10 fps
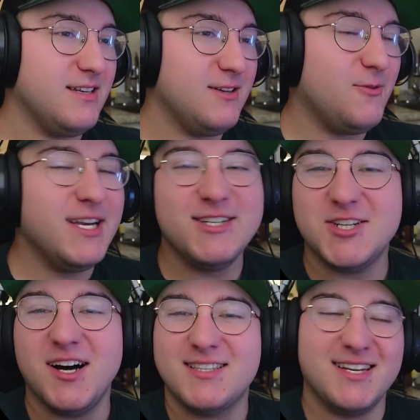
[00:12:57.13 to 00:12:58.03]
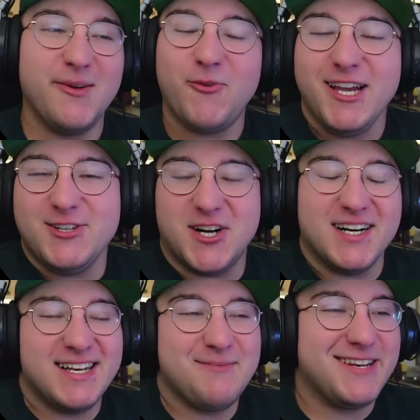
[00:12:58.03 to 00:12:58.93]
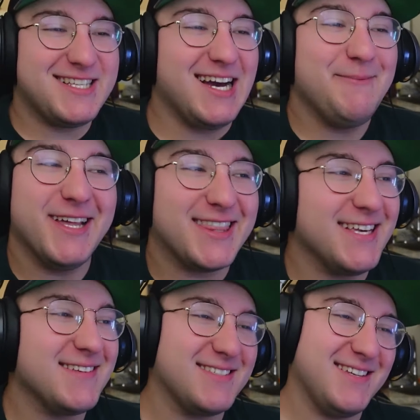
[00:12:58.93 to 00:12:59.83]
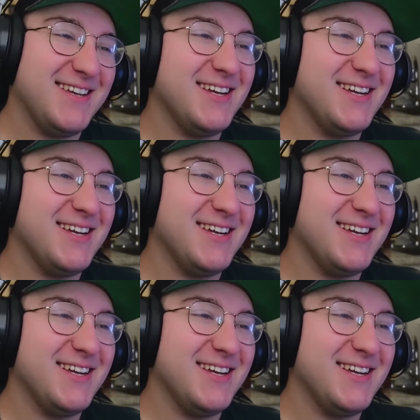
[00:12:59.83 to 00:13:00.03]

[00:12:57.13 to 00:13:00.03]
Why are you taunting him? Why are you taunting him at a time like this?